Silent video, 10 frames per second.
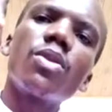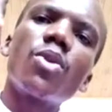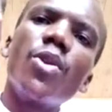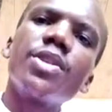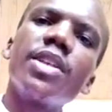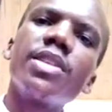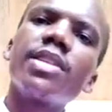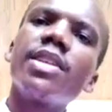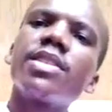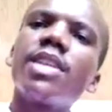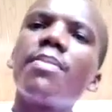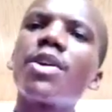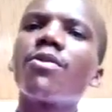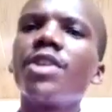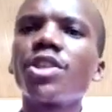consistent number
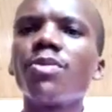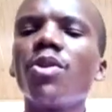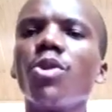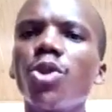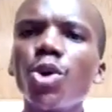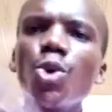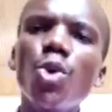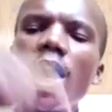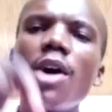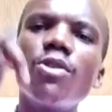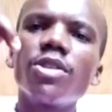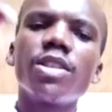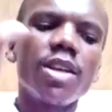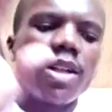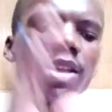of decimals throughout
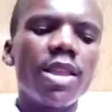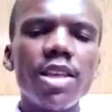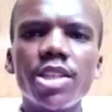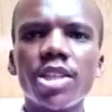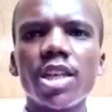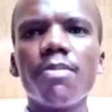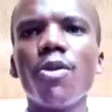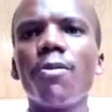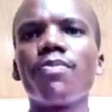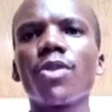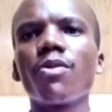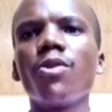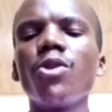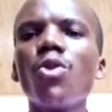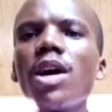this table
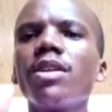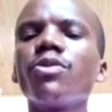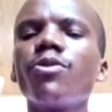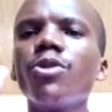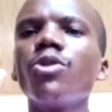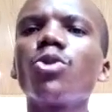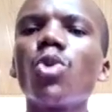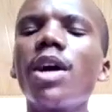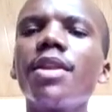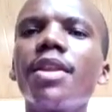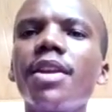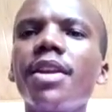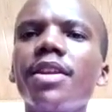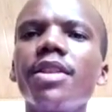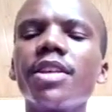for you to earn
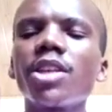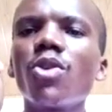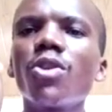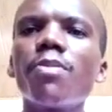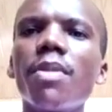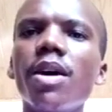the second